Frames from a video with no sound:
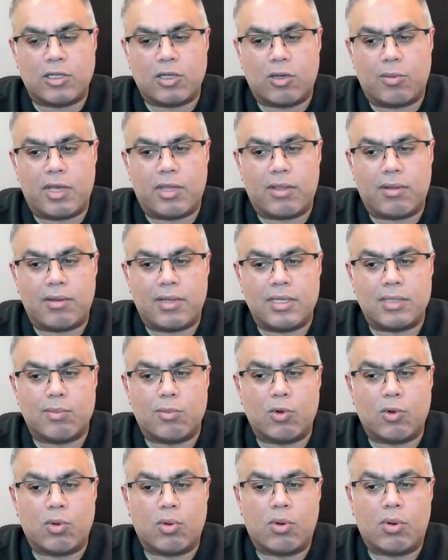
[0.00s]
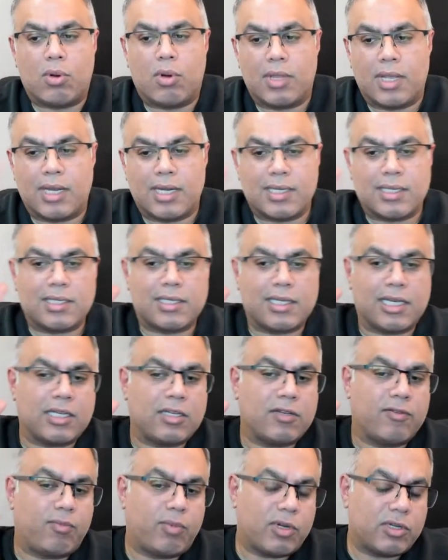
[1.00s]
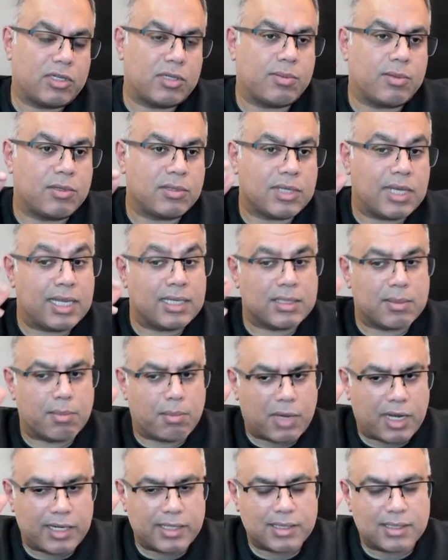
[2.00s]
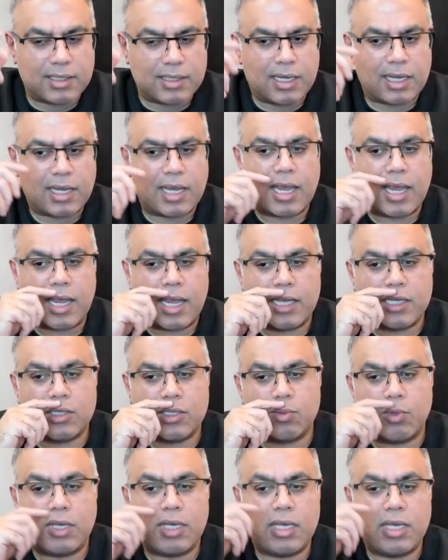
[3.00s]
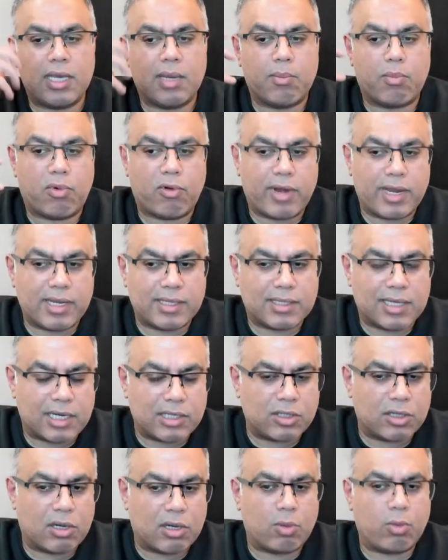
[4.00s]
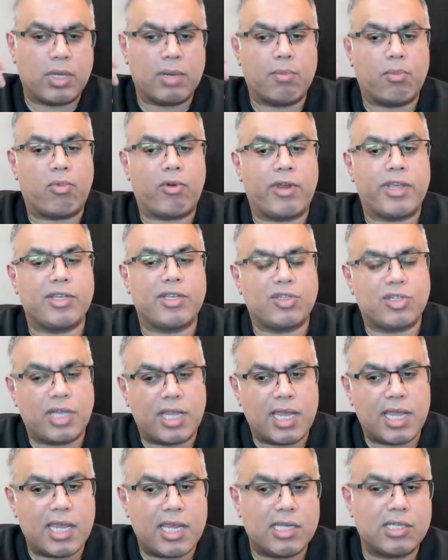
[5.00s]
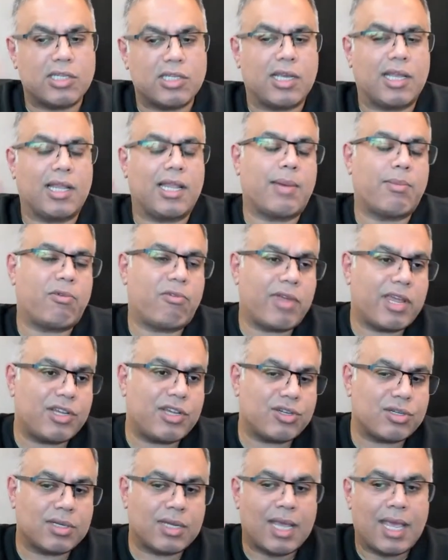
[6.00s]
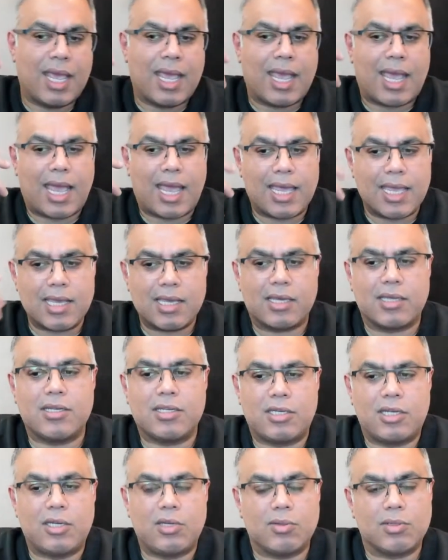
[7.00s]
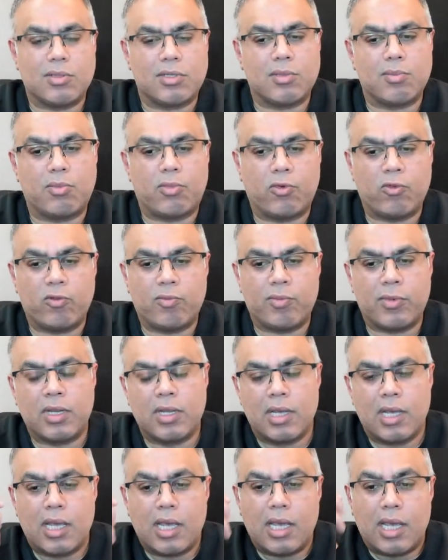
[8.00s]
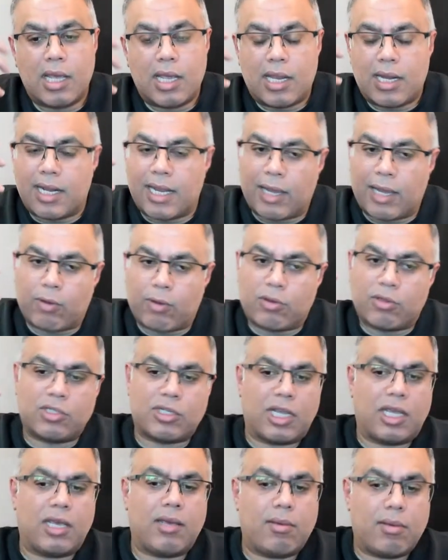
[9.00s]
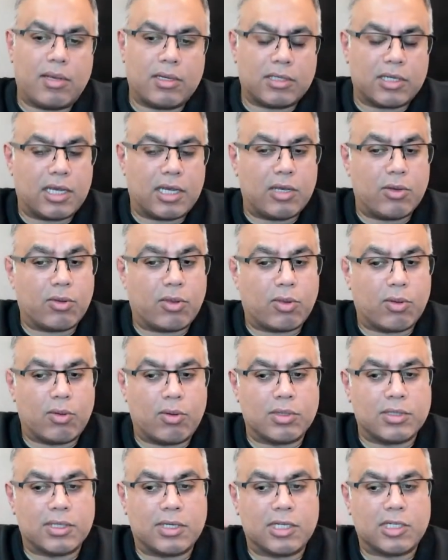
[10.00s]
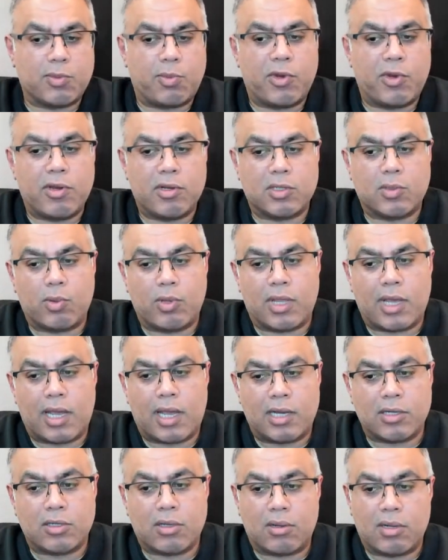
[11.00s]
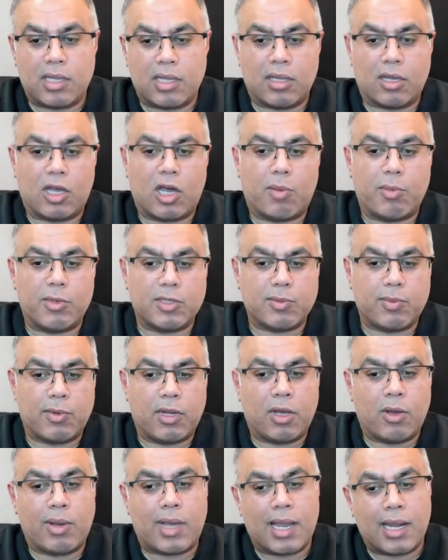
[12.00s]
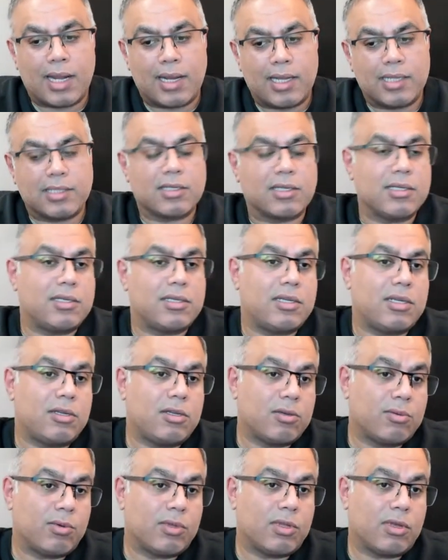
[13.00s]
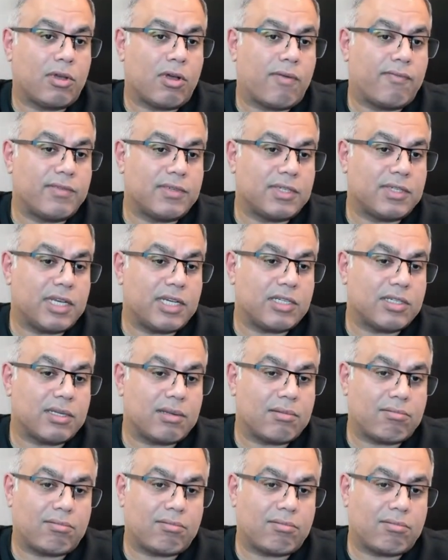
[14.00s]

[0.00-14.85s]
method is more than a set of principles, it's a mindset. As we embrace Agile, we embrace change, collaboration, and continuous improvement. Now, share your thoughts and experience with Agile in the comments below, and let's continue with the conversation.